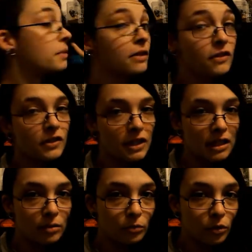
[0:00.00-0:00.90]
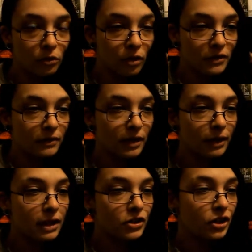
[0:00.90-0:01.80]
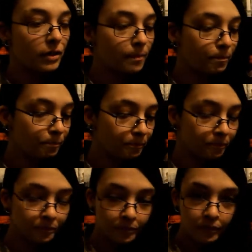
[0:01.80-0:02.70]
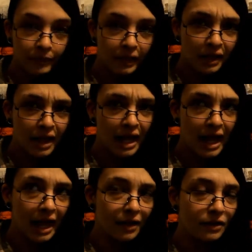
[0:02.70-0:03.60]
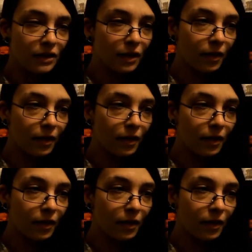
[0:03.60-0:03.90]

because it needed more cross ventilation. And,